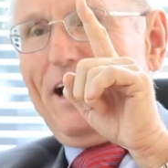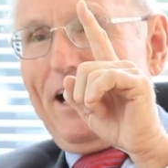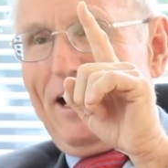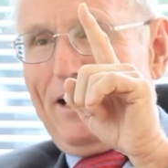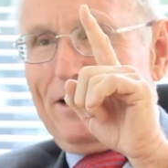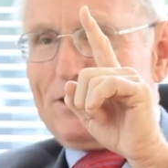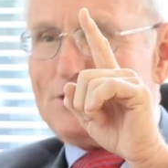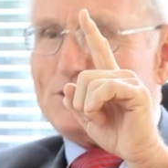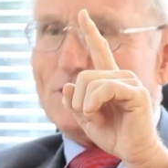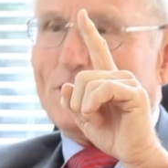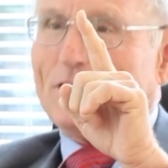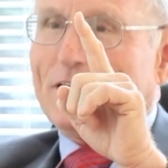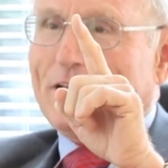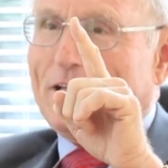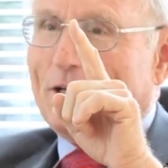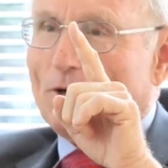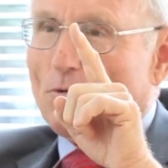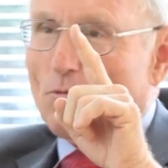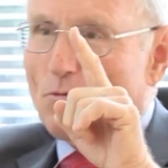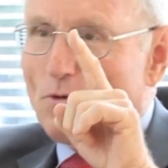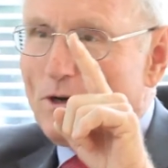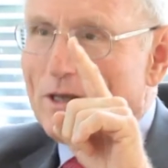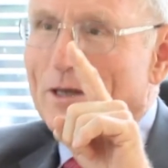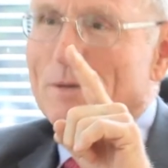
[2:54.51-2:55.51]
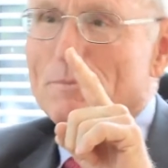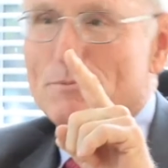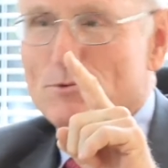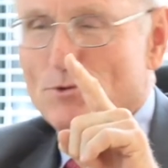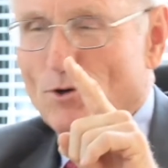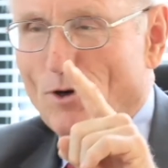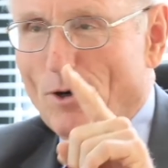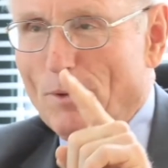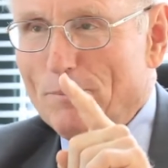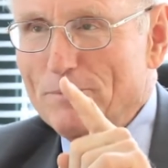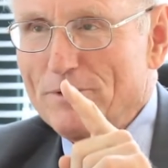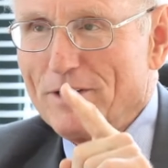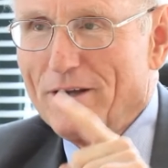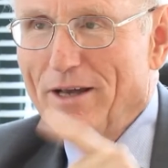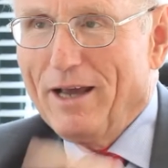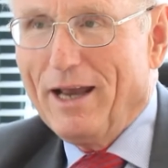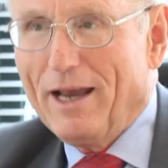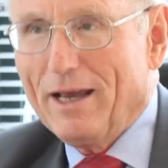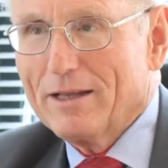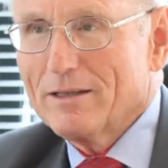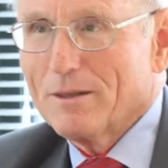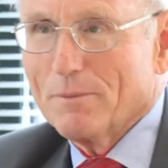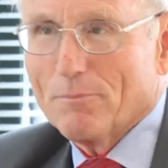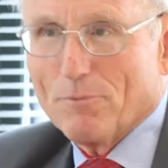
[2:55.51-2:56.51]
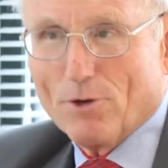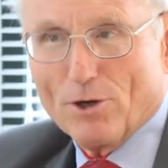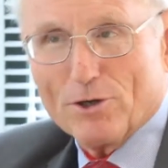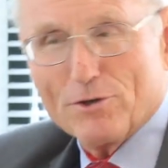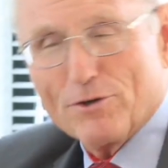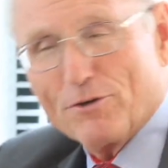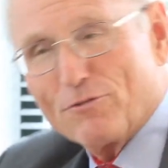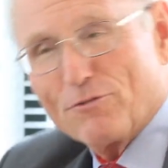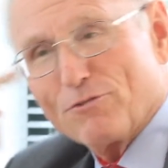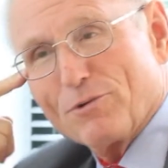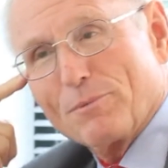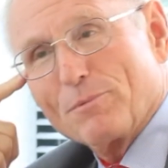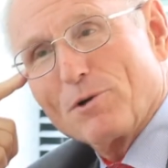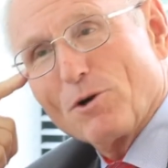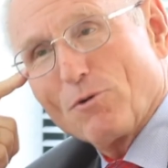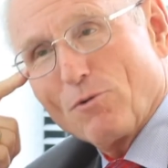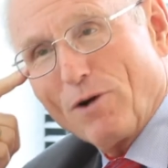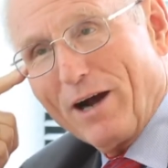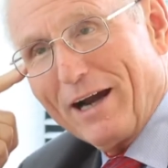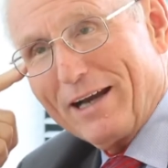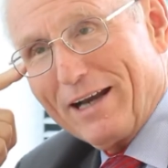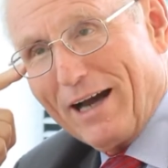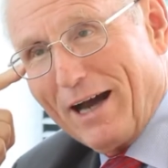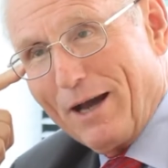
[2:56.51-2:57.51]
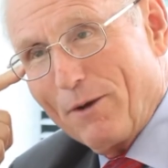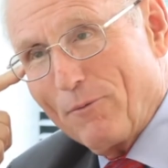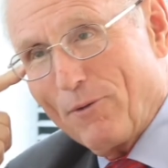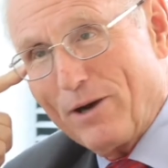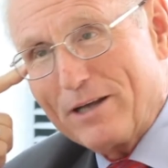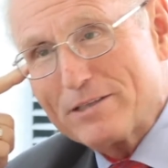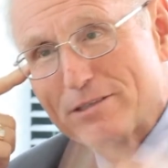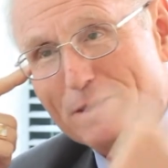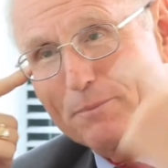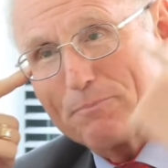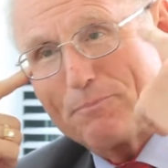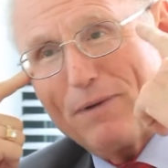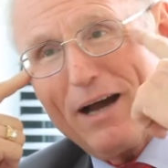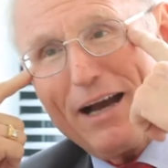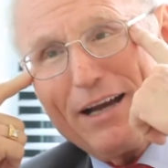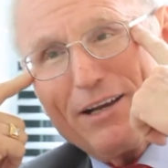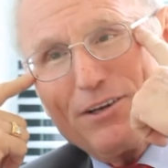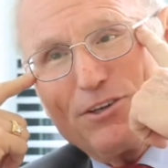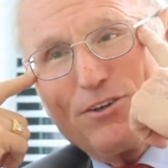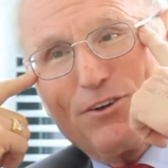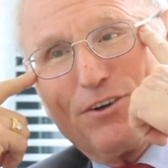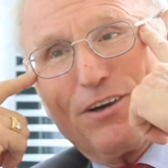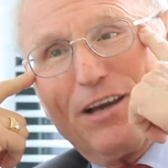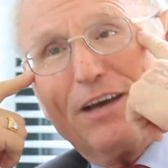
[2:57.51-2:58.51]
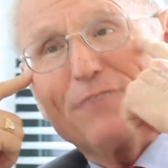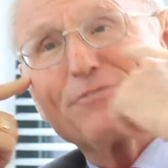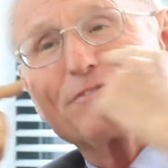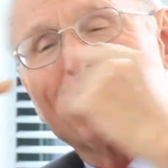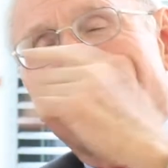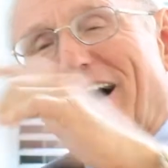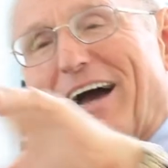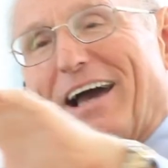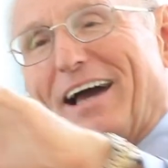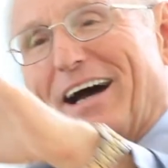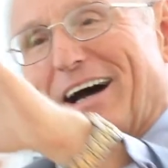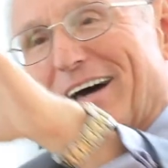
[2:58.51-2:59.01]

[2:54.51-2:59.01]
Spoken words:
and it's going to get reabsorbed, and the mercury from your right eye winds up back in your left eye